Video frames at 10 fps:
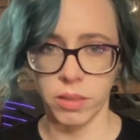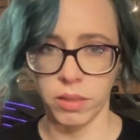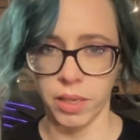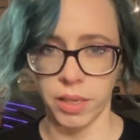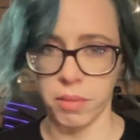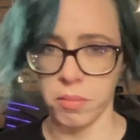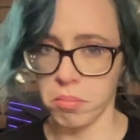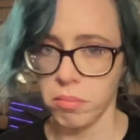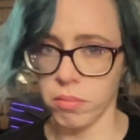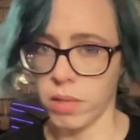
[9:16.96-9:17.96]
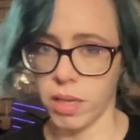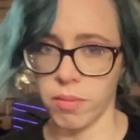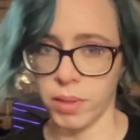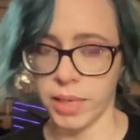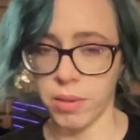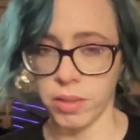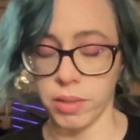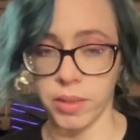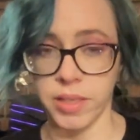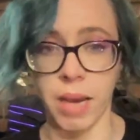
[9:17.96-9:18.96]
like it went out
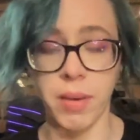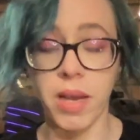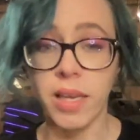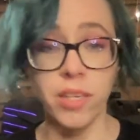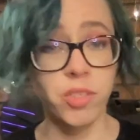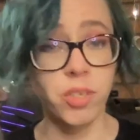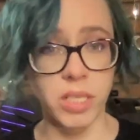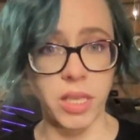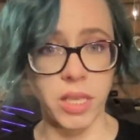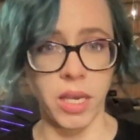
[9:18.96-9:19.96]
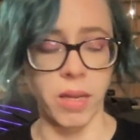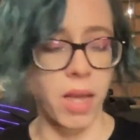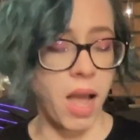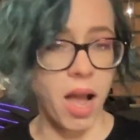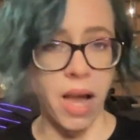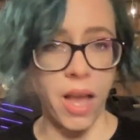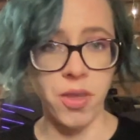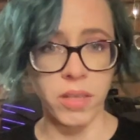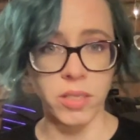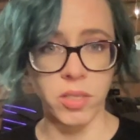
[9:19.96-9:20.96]
during my nap. Interesting thing. I
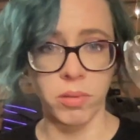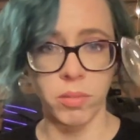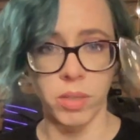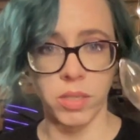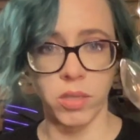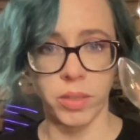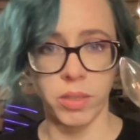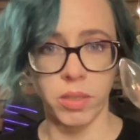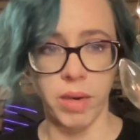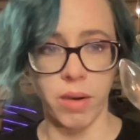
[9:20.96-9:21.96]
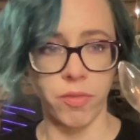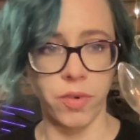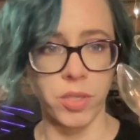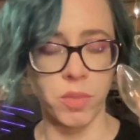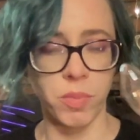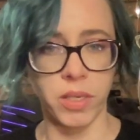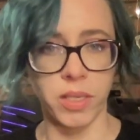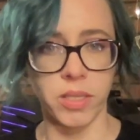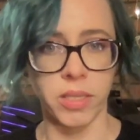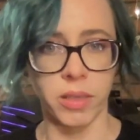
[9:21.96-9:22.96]
thought this one was going to go out first
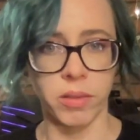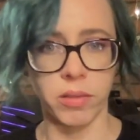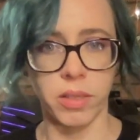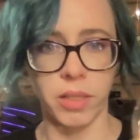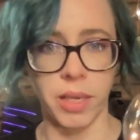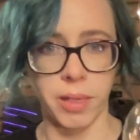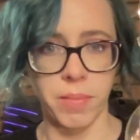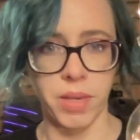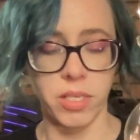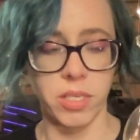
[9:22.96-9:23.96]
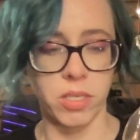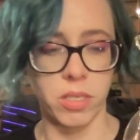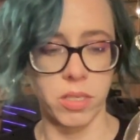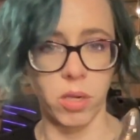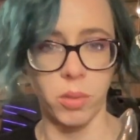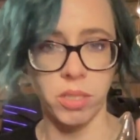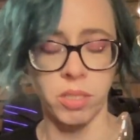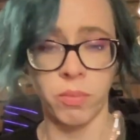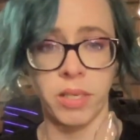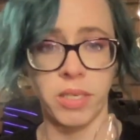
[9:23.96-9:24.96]
because it's
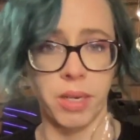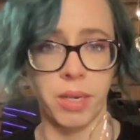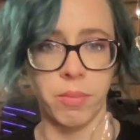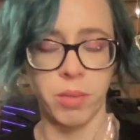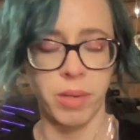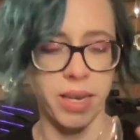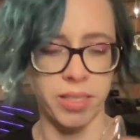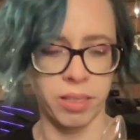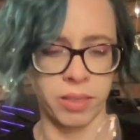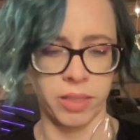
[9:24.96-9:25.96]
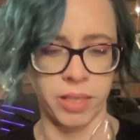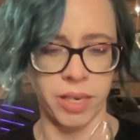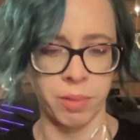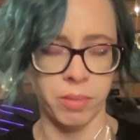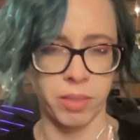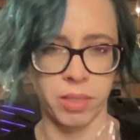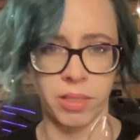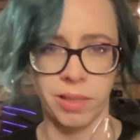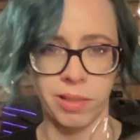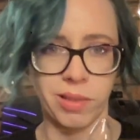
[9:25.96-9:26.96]
noticeably dimmed. You can't tell on the camera because
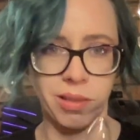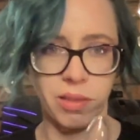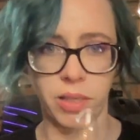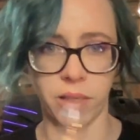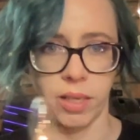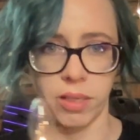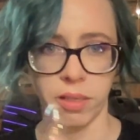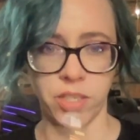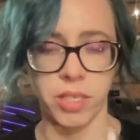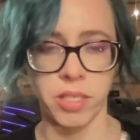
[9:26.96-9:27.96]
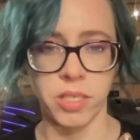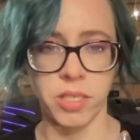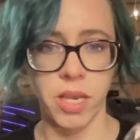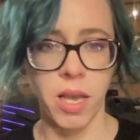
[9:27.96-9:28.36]
it like adjusts.